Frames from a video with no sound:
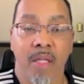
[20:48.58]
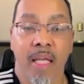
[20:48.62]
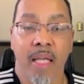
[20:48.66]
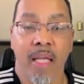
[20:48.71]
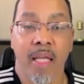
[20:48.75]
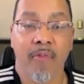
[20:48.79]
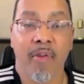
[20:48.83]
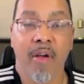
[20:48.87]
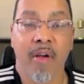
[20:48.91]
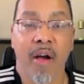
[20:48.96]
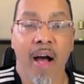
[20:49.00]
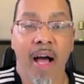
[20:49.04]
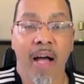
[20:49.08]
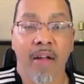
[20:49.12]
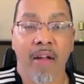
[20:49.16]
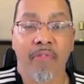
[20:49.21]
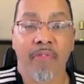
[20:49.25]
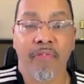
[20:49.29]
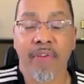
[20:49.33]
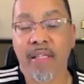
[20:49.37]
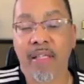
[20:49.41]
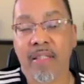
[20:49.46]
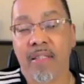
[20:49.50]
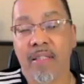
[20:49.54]
If God
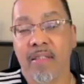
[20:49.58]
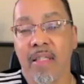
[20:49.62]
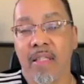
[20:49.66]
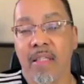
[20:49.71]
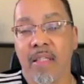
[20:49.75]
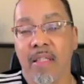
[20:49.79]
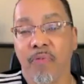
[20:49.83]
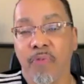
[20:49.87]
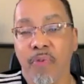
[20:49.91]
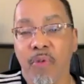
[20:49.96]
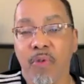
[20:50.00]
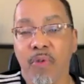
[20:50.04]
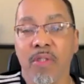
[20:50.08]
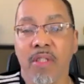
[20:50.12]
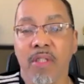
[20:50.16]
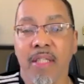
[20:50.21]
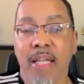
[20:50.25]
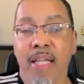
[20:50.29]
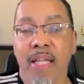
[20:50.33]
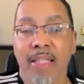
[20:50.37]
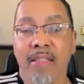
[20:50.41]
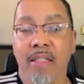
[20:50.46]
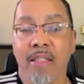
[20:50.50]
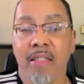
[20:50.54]
fixes it in the future,
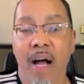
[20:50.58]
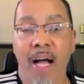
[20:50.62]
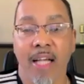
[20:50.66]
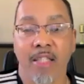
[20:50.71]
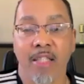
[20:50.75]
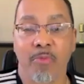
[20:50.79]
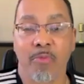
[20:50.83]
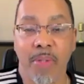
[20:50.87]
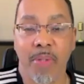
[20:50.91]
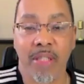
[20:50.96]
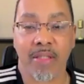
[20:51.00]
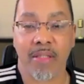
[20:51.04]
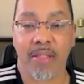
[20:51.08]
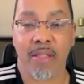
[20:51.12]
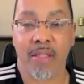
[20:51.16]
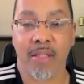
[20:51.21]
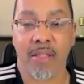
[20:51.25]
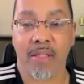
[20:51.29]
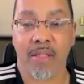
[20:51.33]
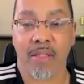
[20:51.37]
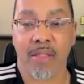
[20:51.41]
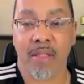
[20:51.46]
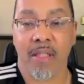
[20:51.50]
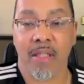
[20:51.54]
that's God's
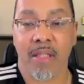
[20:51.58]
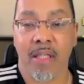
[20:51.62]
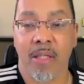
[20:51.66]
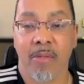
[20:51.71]
business.